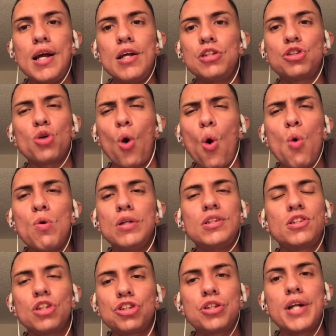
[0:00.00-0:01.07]
it's always
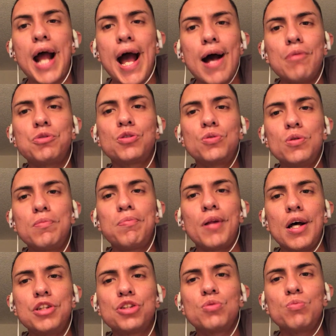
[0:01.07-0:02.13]
such an absolute
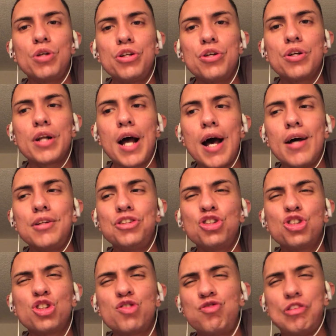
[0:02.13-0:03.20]
pleasure when you're not
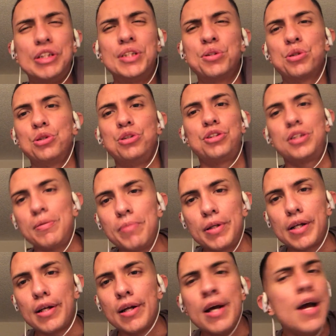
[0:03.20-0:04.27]
just physically
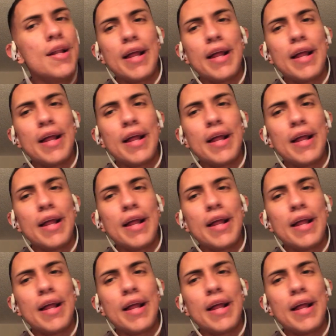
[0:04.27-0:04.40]
stimulated.